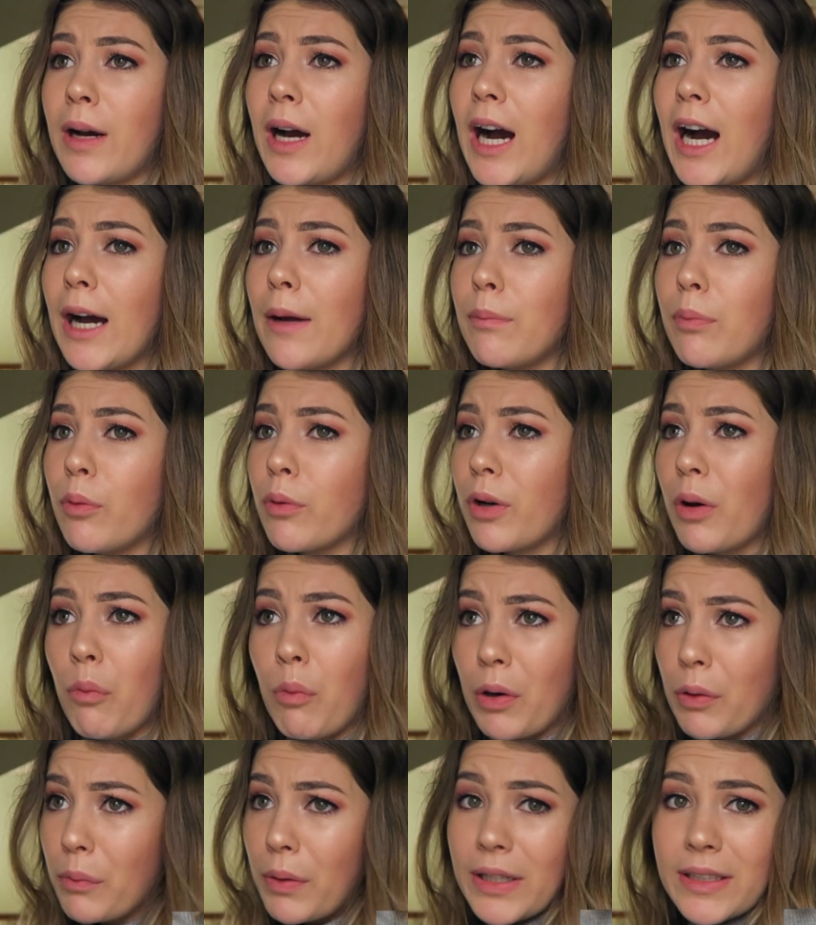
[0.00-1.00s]
I bought a
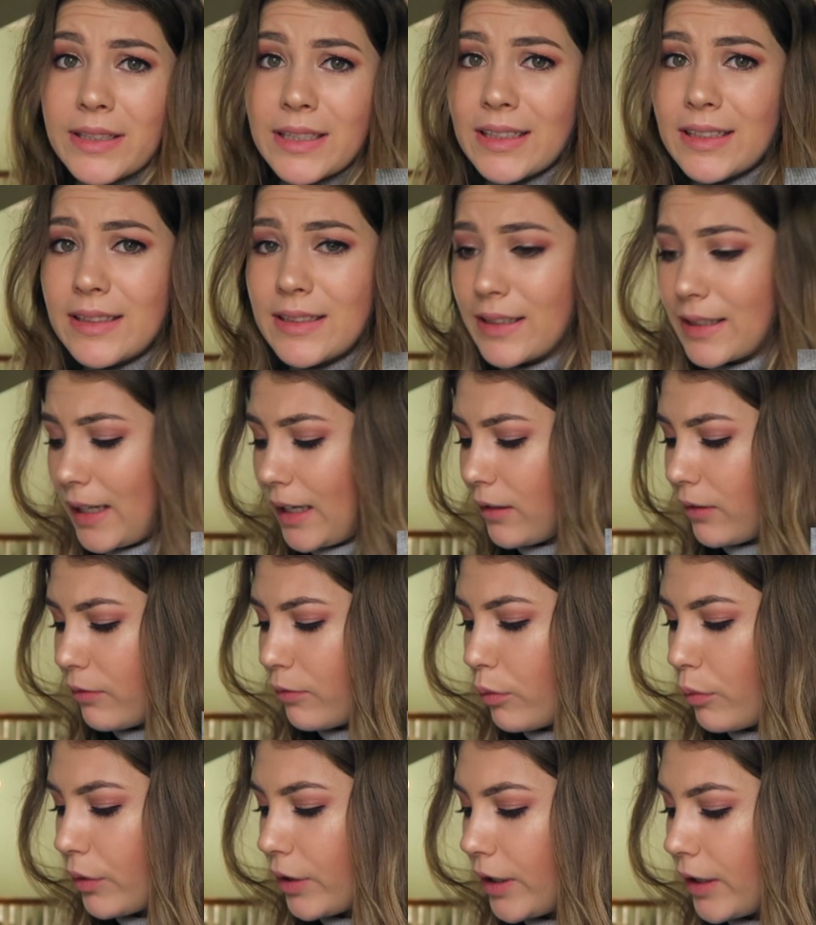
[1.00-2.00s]
one-way ticket to
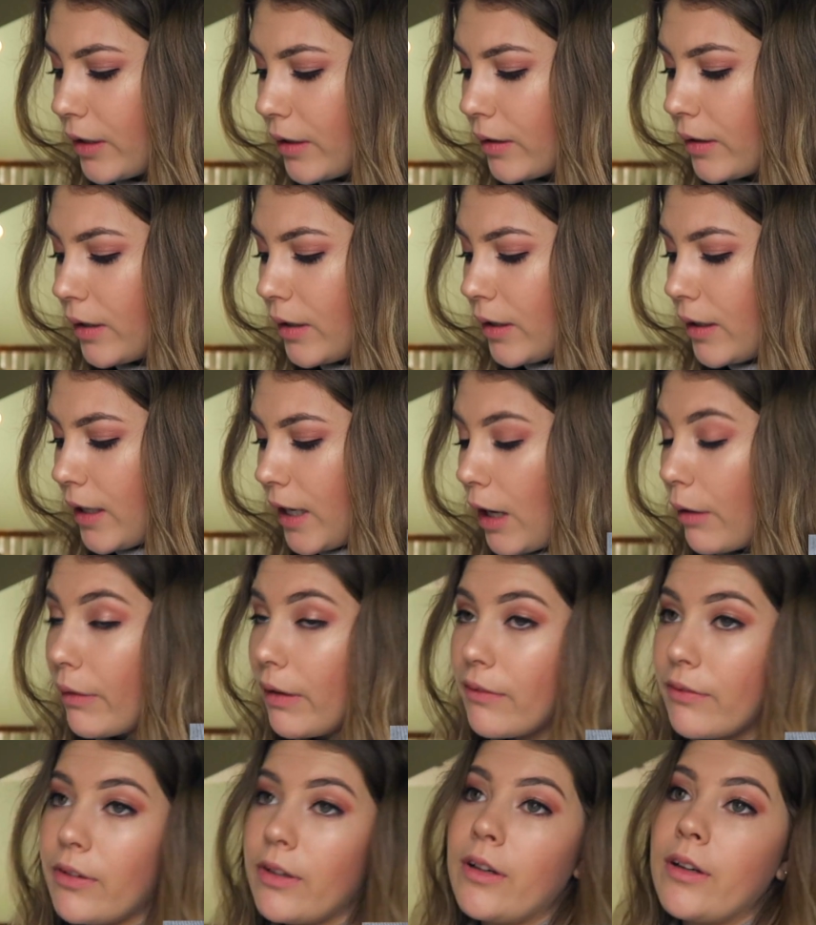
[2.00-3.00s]
California,
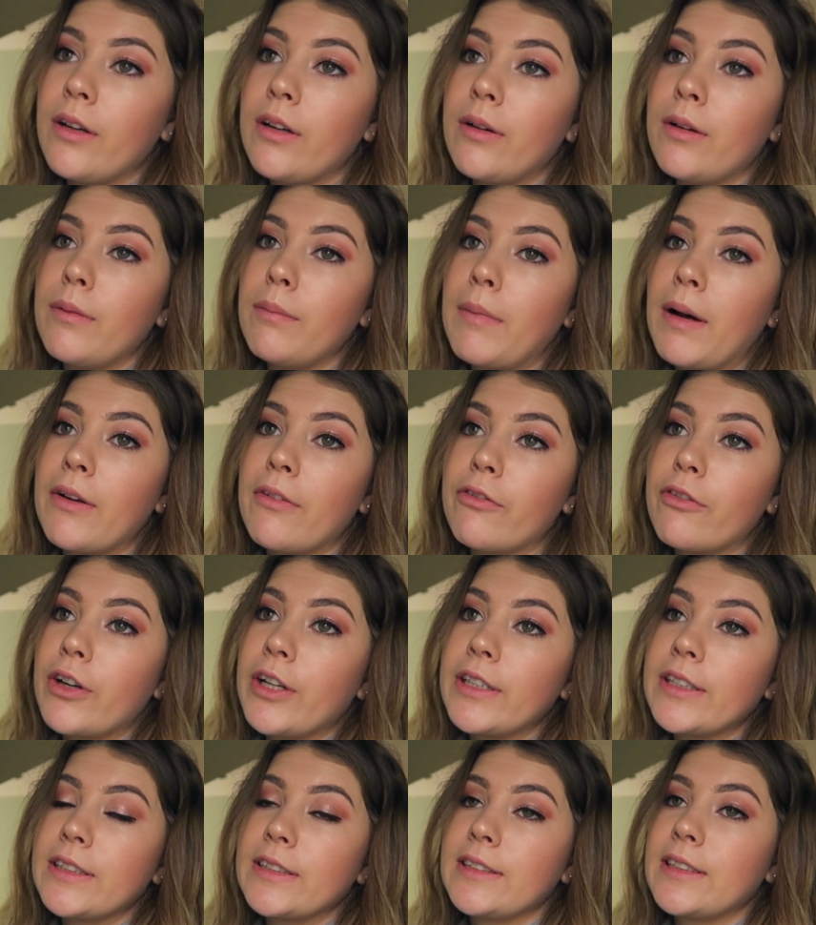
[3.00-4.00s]
however my
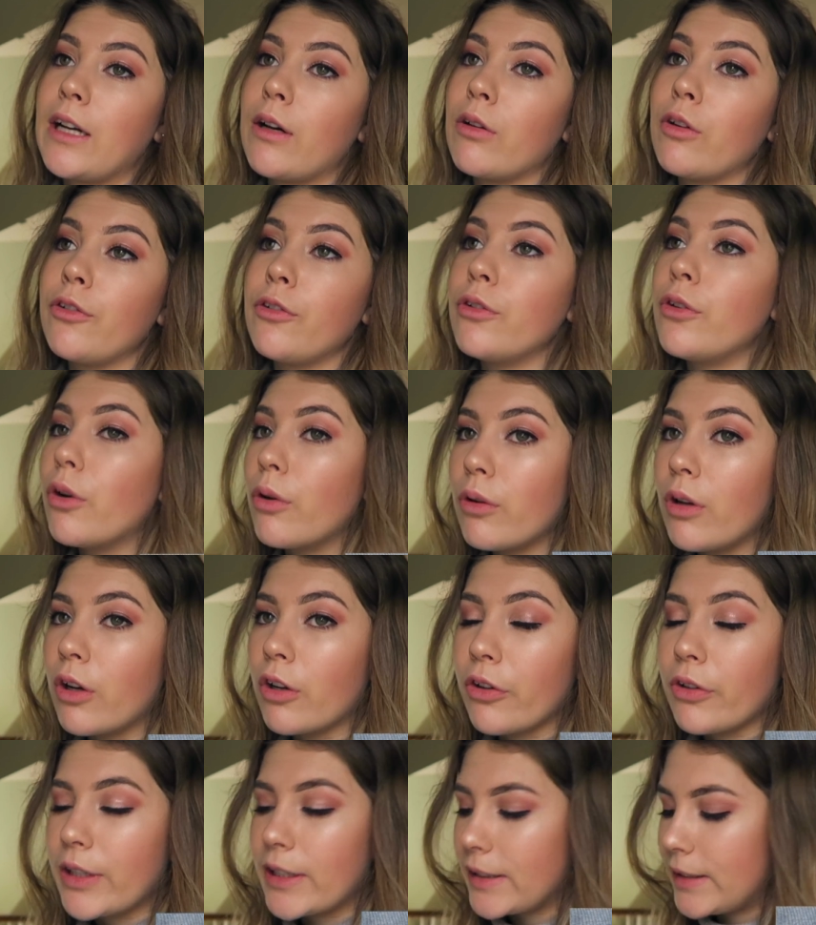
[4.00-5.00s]
friend is now no
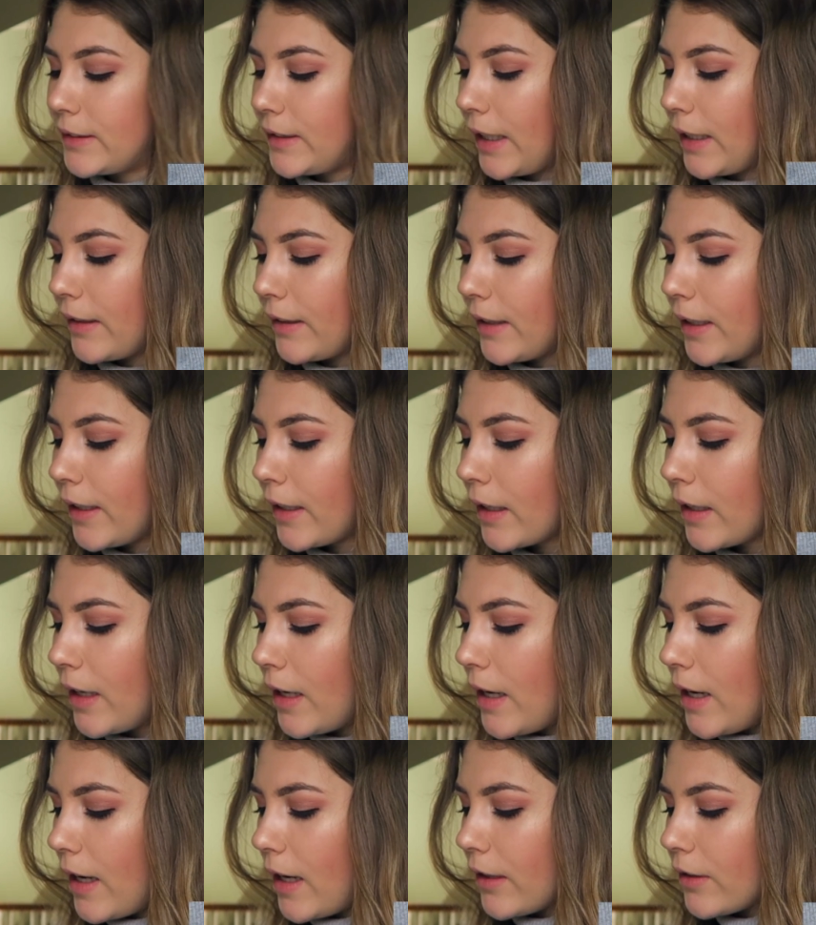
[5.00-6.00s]
longer extending,
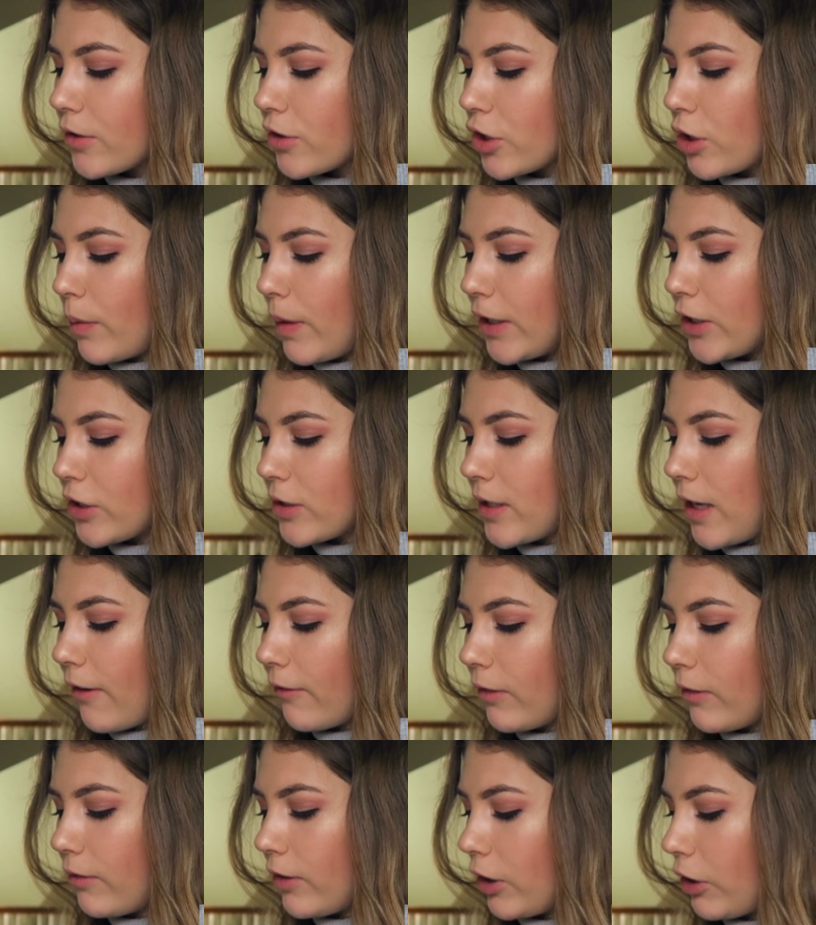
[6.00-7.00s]
and so I just
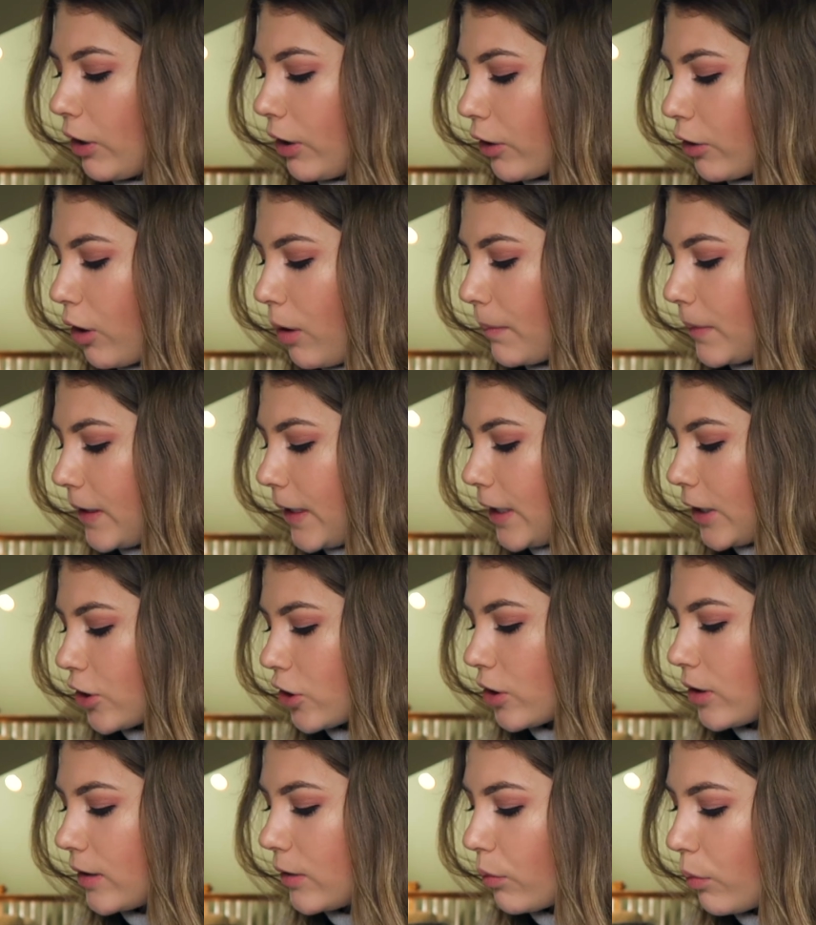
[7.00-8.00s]
have to figure out
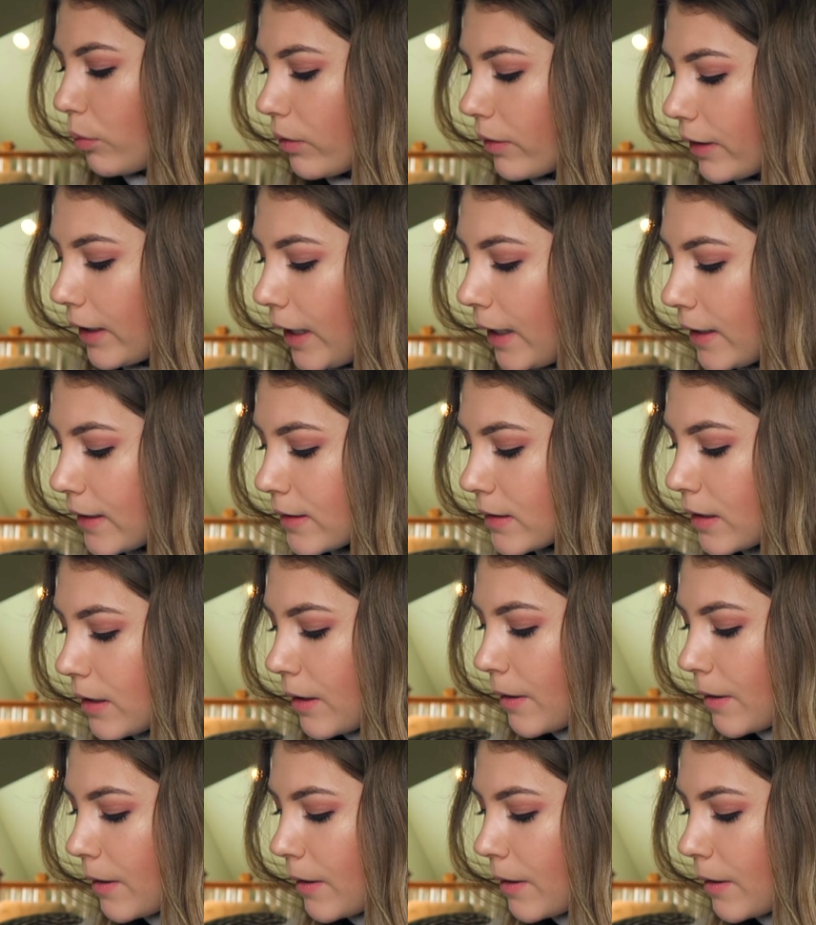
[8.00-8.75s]
accommodation and all of that.